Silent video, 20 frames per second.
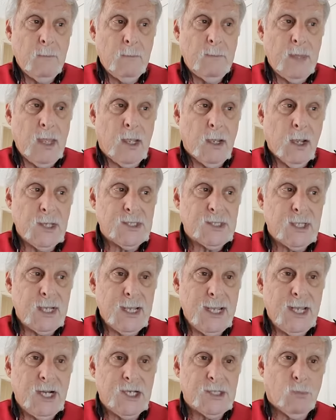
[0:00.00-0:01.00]
because
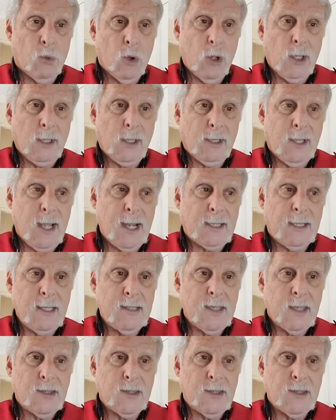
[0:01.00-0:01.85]
it is more likely